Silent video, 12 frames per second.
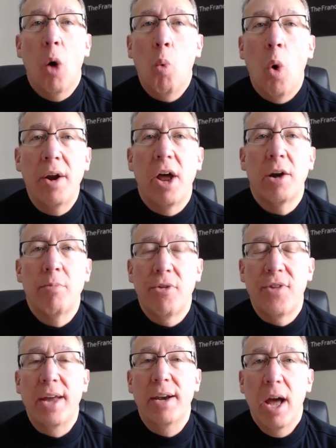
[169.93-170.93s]
A one hundred
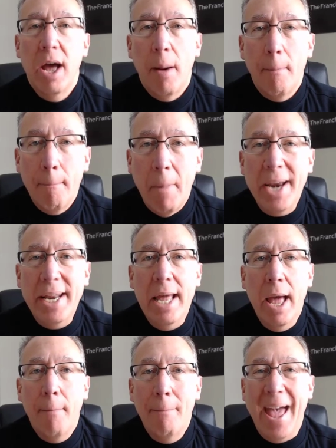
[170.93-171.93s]
percent
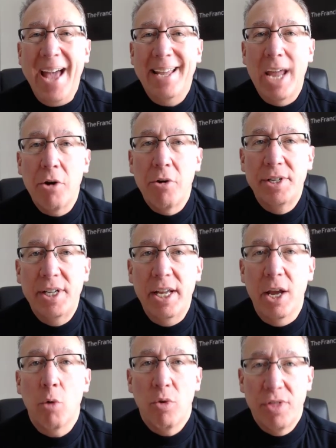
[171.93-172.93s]
money-back back
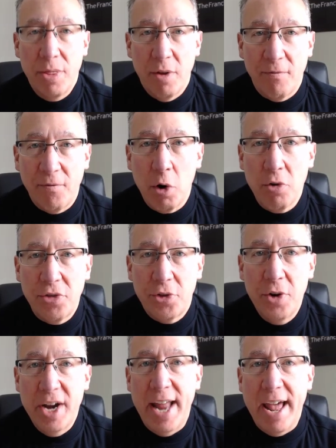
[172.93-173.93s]
guarantee within the first
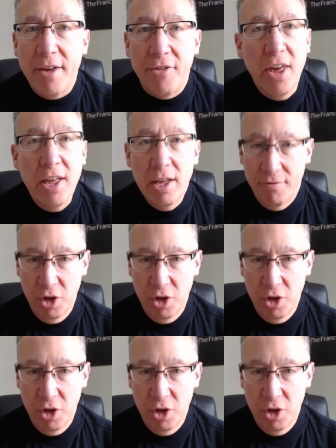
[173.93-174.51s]
thirty days